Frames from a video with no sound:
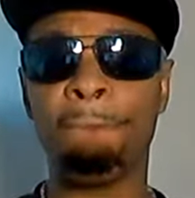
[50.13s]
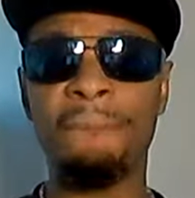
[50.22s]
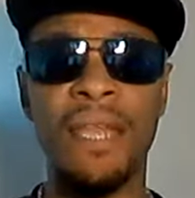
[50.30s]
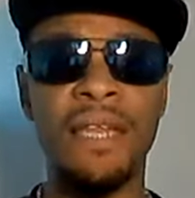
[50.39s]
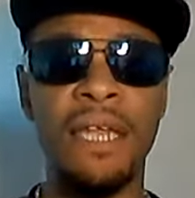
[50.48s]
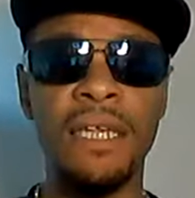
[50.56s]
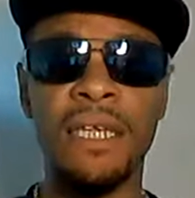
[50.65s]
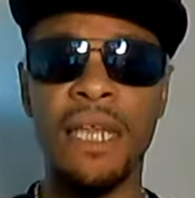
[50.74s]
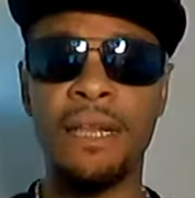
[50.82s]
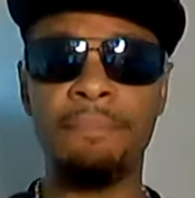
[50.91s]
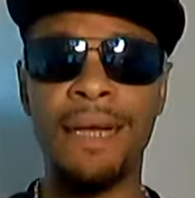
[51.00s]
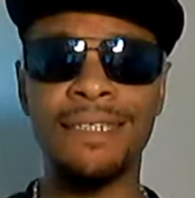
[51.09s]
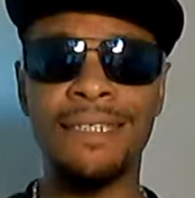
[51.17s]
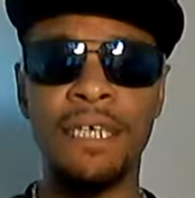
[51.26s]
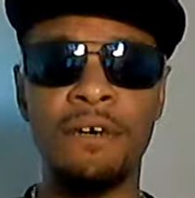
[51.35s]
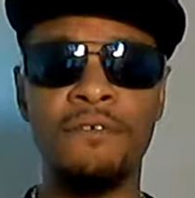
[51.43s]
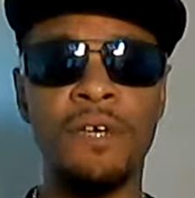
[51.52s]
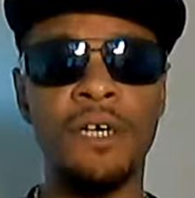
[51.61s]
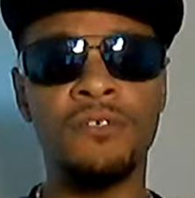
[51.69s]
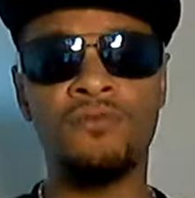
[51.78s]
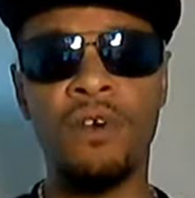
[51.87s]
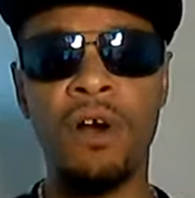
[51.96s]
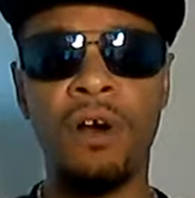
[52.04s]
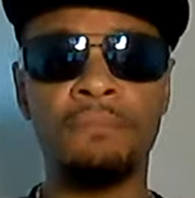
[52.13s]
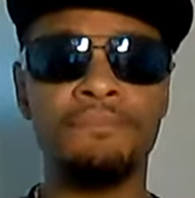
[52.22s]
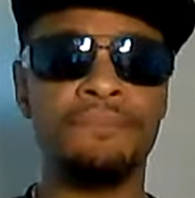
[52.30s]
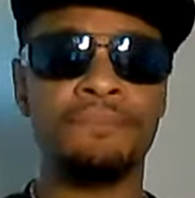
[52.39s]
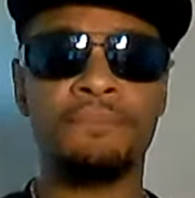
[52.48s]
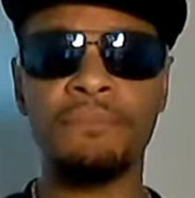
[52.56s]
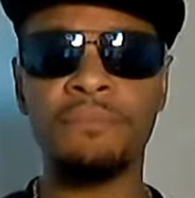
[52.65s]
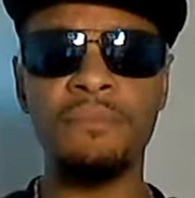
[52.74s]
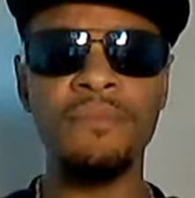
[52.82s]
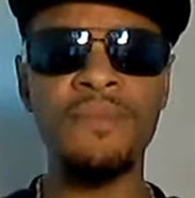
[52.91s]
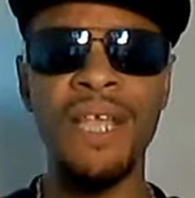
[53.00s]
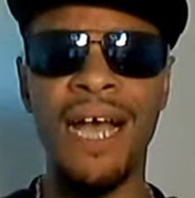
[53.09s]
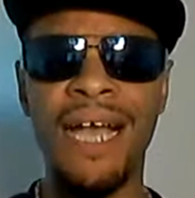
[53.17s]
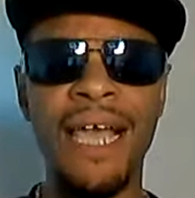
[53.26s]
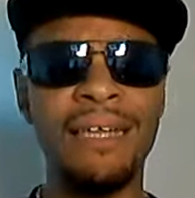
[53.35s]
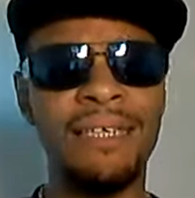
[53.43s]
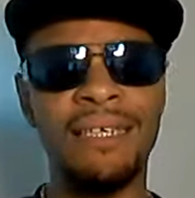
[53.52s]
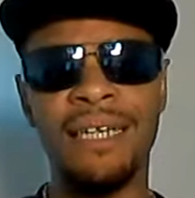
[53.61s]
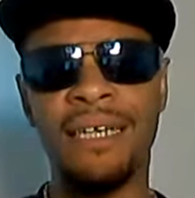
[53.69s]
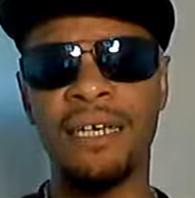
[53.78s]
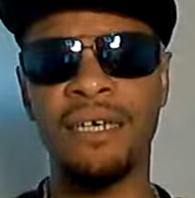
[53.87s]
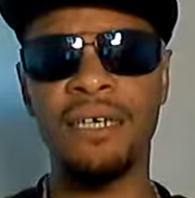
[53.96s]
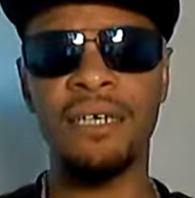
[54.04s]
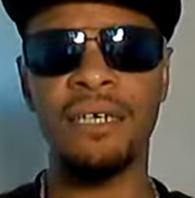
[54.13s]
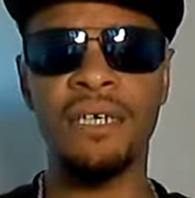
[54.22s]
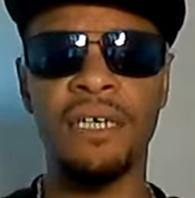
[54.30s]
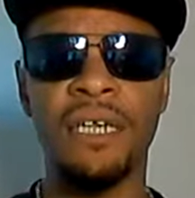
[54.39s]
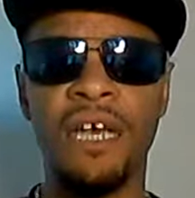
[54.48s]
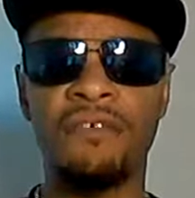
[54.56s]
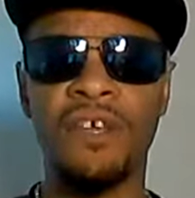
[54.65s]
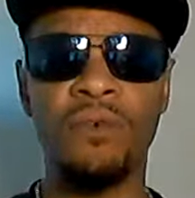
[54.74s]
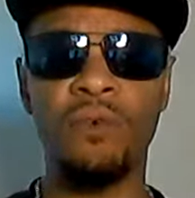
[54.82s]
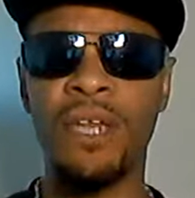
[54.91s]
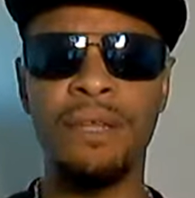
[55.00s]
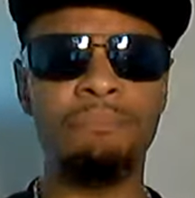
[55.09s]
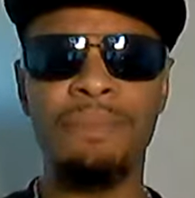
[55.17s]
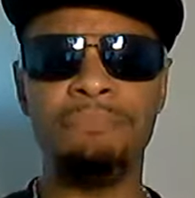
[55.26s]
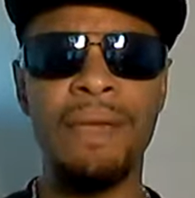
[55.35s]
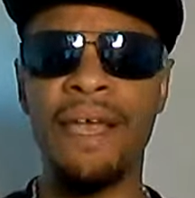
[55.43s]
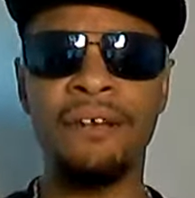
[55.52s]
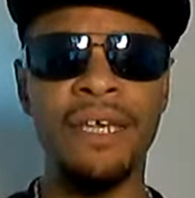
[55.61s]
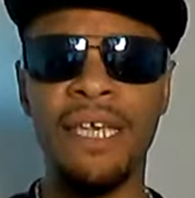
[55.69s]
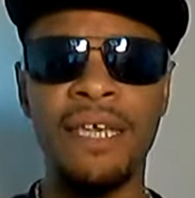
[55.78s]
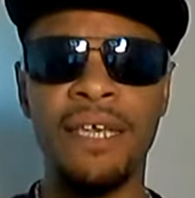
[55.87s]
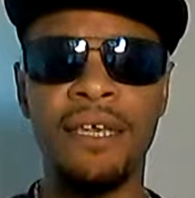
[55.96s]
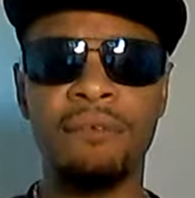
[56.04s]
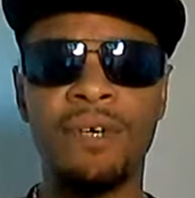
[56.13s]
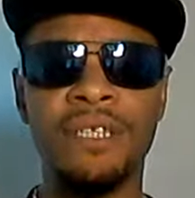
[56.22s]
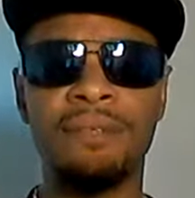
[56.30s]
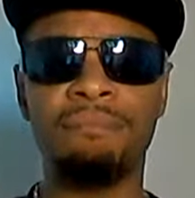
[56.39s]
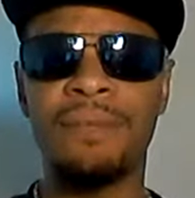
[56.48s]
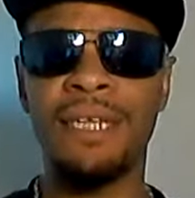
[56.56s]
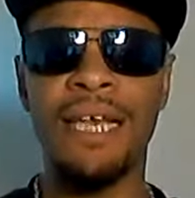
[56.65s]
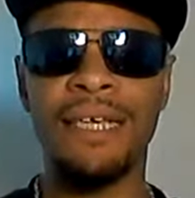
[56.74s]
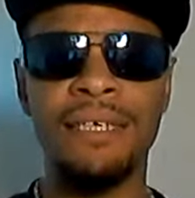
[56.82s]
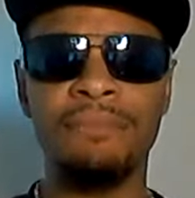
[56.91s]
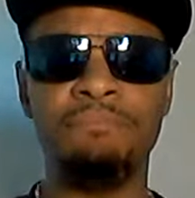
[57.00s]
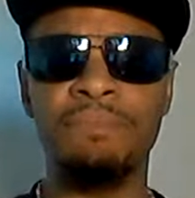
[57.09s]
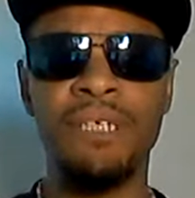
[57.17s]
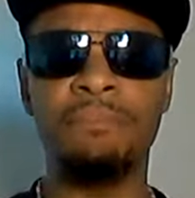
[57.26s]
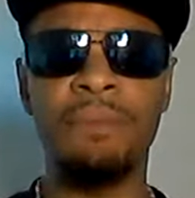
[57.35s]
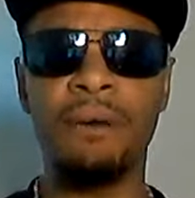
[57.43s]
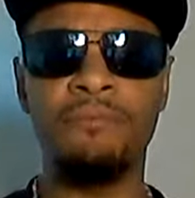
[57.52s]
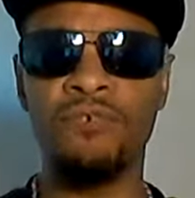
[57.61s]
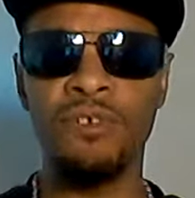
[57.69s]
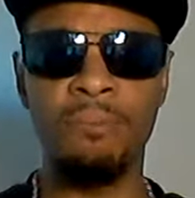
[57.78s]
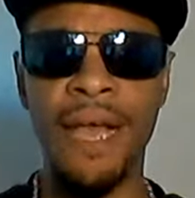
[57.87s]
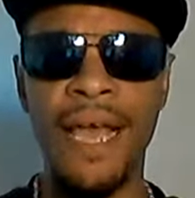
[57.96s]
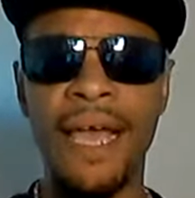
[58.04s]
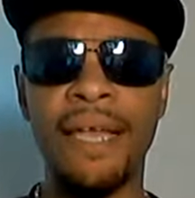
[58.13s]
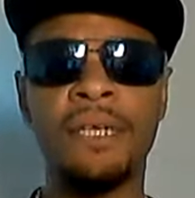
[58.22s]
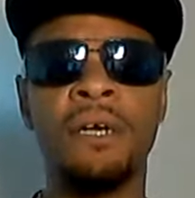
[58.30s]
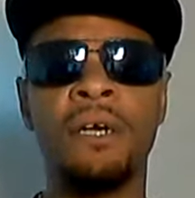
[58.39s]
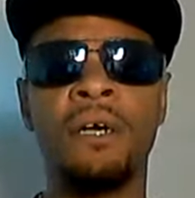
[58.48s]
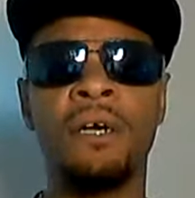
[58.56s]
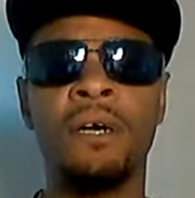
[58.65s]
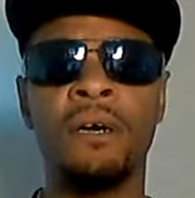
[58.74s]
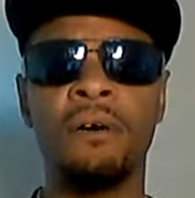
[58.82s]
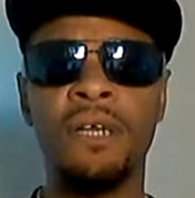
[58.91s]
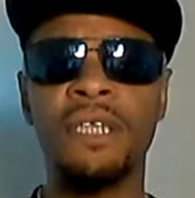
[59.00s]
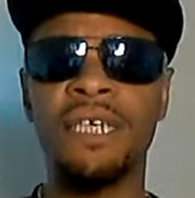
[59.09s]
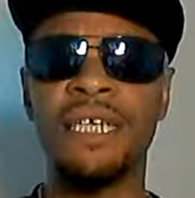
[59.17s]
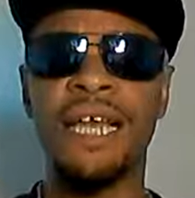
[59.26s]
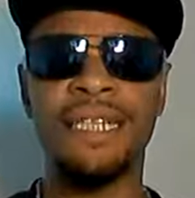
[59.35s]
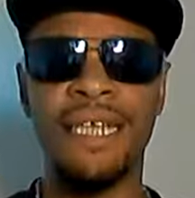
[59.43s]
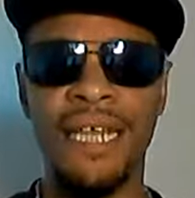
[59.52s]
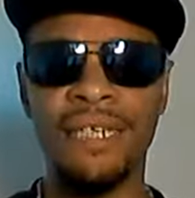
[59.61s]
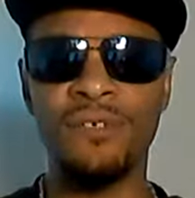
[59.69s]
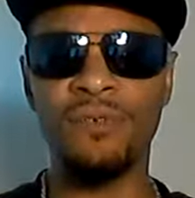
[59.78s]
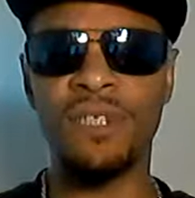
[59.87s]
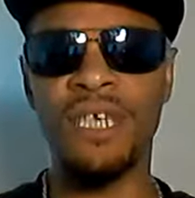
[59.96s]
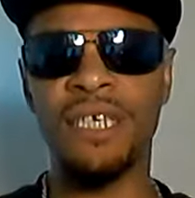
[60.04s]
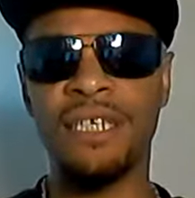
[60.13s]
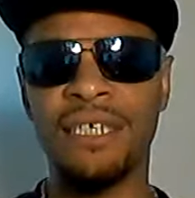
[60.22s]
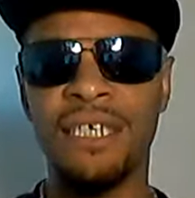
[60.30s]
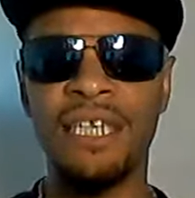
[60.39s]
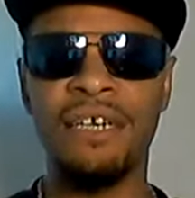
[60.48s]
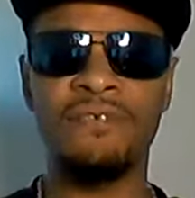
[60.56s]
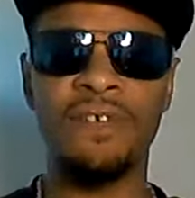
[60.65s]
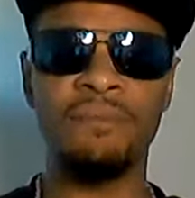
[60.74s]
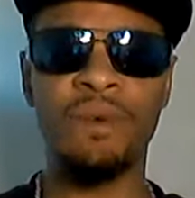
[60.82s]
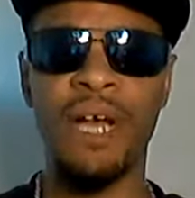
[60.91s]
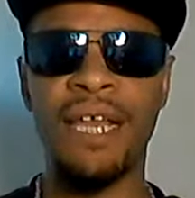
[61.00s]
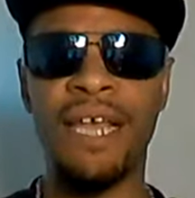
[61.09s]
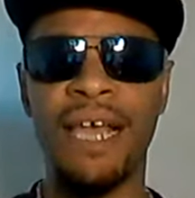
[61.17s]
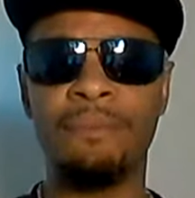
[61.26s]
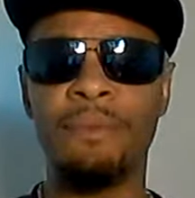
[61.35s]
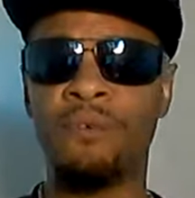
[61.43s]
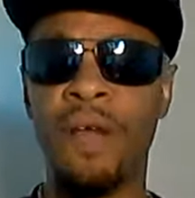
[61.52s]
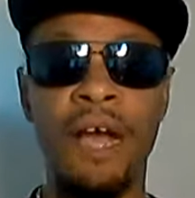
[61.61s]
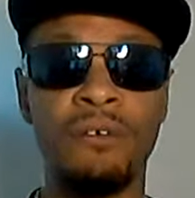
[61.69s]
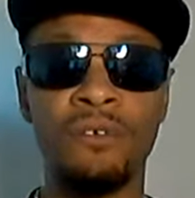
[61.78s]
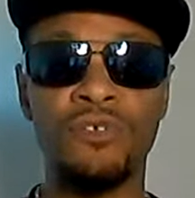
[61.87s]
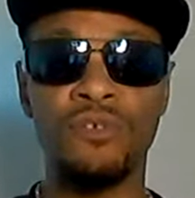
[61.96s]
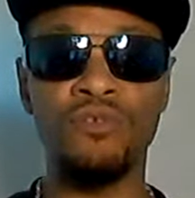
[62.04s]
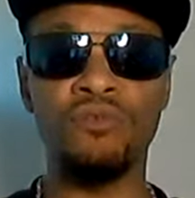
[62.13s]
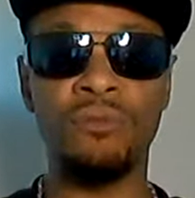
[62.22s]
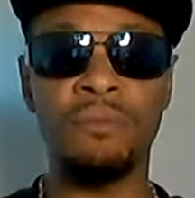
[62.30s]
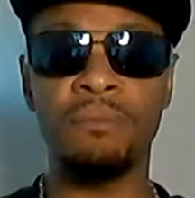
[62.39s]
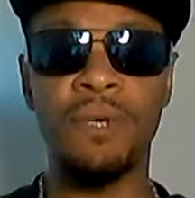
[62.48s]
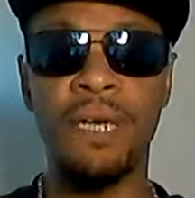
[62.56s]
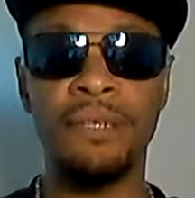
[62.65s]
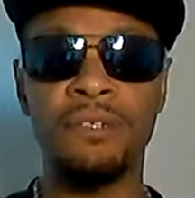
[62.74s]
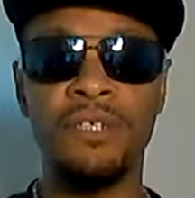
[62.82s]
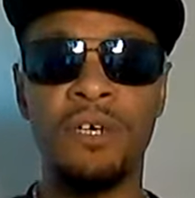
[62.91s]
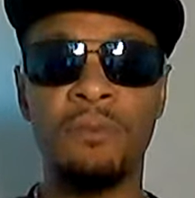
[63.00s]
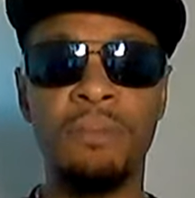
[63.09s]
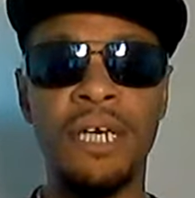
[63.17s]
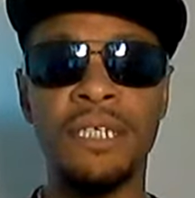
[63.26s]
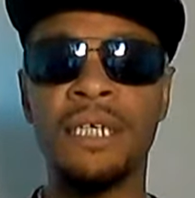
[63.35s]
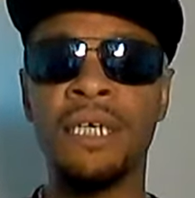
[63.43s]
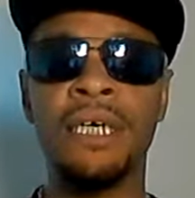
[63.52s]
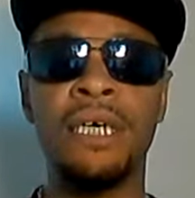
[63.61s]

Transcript: And I looked at it myself, a draw. I had Golovkin winning, but barely. It wasn't like he beat him up real bad or anything like that. I do think that Golovkin probably had him a round or two, you know. But